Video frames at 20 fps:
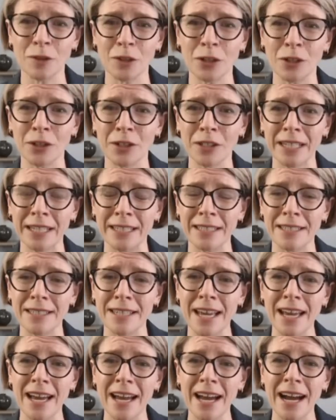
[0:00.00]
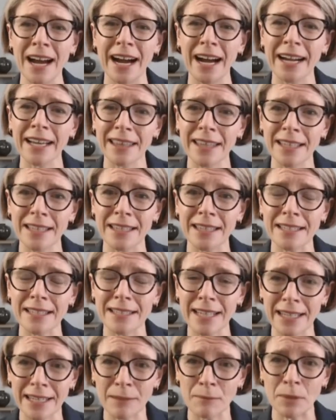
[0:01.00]
your kids I think the
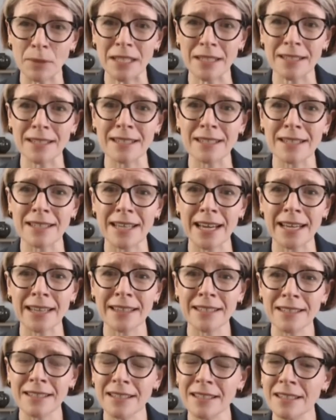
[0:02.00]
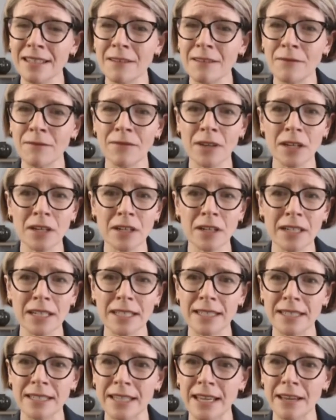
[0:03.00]
second piece is that this is a very
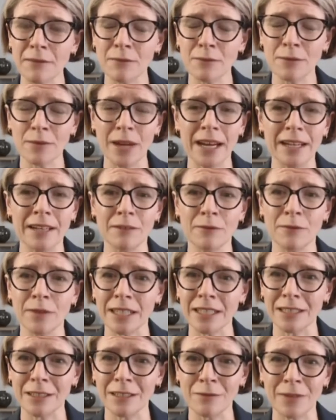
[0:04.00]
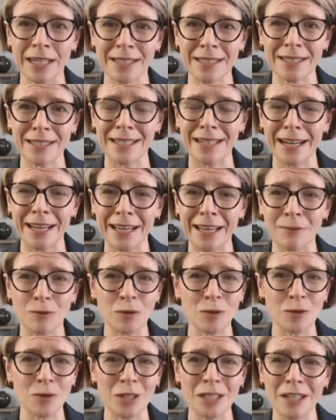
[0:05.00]
safe and effective vaccine. I have
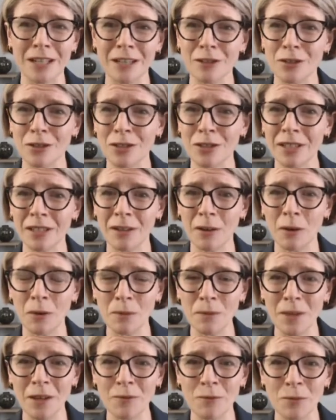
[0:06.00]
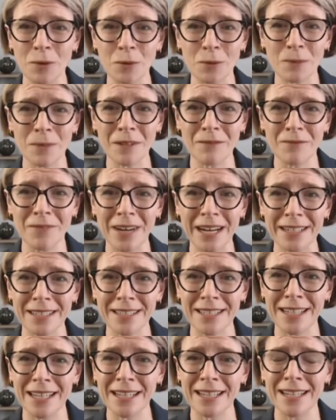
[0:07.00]
two teenagers at home. They've both been
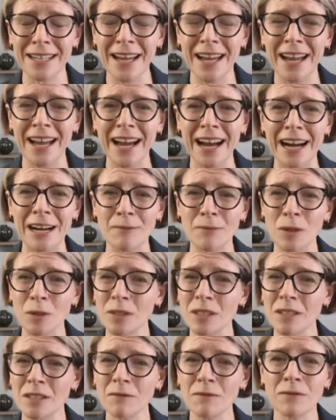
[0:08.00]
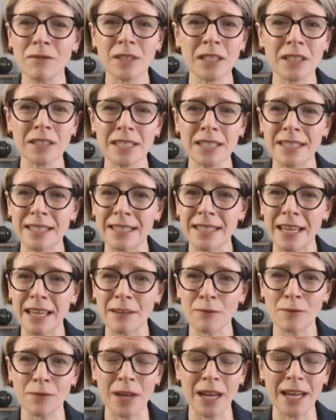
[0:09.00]
vaccinated. Um, you know, it's a very
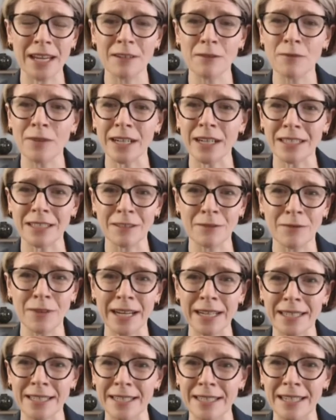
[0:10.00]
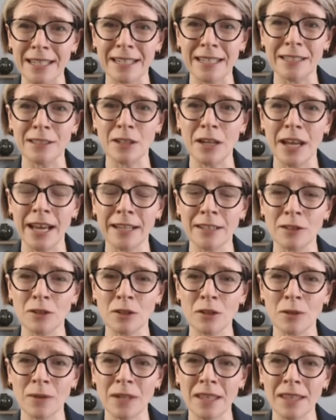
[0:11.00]
safe and effective vaccine. And, and
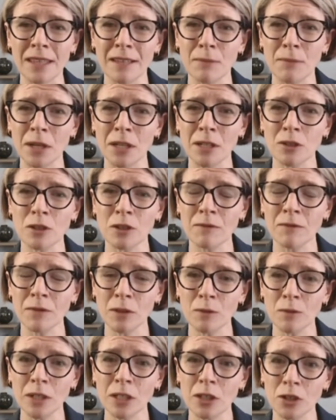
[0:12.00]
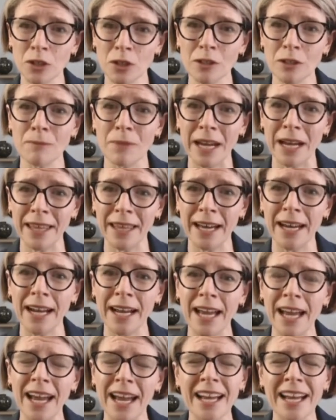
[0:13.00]
so I think parents should feel reassured by that.
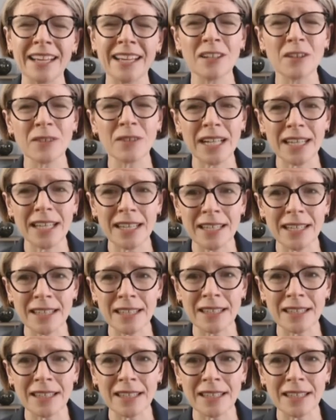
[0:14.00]
I think the